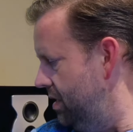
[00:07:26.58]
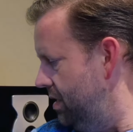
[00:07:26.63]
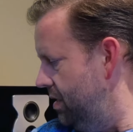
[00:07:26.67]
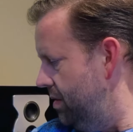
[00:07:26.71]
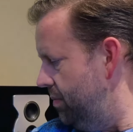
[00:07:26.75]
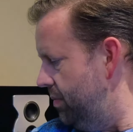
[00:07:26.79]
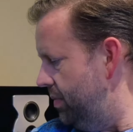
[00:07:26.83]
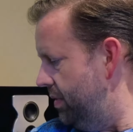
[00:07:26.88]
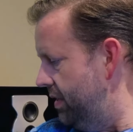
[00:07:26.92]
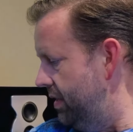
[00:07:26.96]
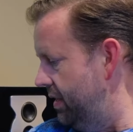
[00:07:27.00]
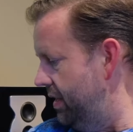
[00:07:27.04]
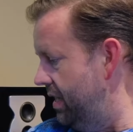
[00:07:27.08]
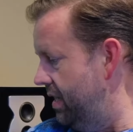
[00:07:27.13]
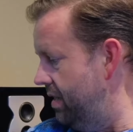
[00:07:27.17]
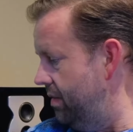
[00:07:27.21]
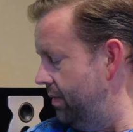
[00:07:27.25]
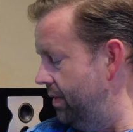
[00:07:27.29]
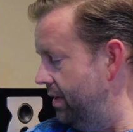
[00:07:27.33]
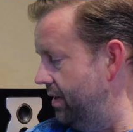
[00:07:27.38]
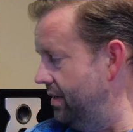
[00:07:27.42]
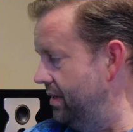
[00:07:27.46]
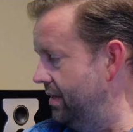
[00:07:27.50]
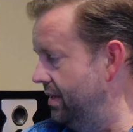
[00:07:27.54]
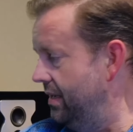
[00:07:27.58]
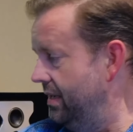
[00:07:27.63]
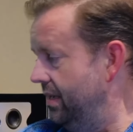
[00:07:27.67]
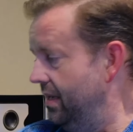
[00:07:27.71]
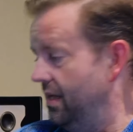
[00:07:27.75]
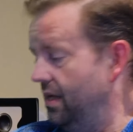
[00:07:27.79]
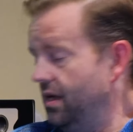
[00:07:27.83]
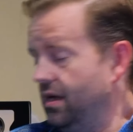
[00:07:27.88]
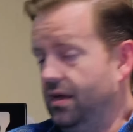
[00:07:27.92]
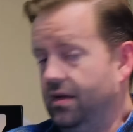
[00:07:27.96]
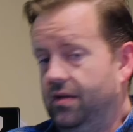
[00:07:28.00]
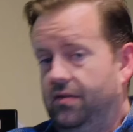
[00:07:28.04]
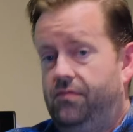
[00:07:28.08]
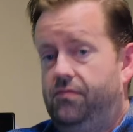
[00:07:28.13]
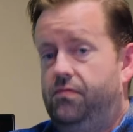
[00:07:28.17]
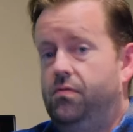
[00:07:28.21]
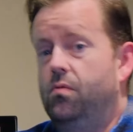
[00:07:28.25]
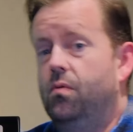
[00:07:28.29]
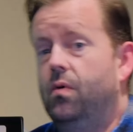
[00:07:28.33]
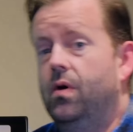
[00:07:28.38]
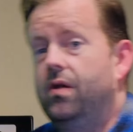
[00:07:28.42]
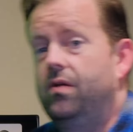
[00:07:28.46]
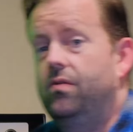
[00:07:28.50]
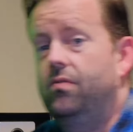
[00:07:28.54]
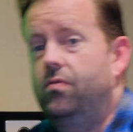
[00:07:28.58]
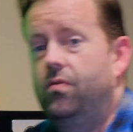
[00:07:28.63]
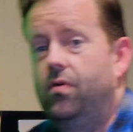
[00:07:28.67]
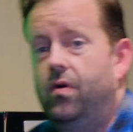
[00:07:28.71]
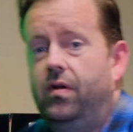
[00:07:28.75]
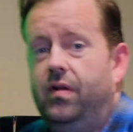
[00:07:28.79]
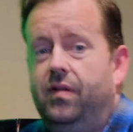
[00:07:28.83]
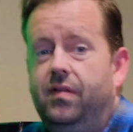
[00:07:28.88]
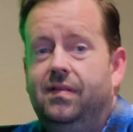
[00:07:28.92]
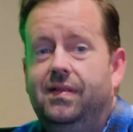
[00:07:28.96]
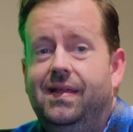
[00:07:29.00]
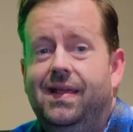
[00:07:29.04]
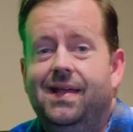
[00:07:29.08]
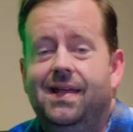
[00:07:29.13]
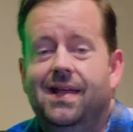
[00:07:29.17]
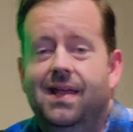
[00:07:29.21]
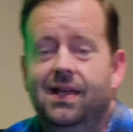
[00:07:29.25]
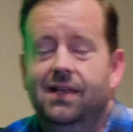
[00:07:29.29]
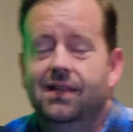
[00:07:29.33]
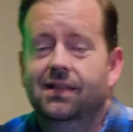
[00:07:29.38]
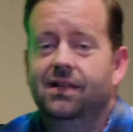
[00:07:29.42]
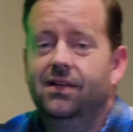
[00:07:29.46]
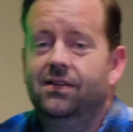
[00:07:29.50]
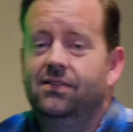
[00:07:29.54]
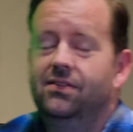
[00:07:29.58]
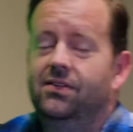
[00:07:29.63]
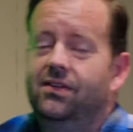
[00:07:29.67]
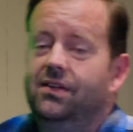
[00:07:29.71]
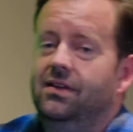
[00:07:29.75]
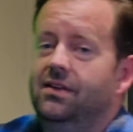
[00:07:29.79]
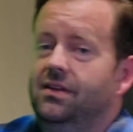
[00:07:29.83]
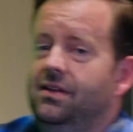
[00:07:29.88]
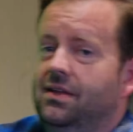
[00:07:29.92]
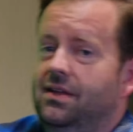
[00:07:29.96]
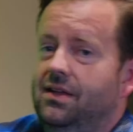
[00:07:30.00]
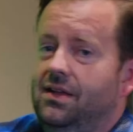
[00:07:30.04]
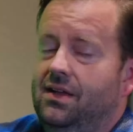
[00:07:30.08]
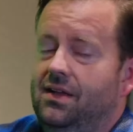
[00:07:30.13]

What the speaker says: But anyway, if you want to take a listen,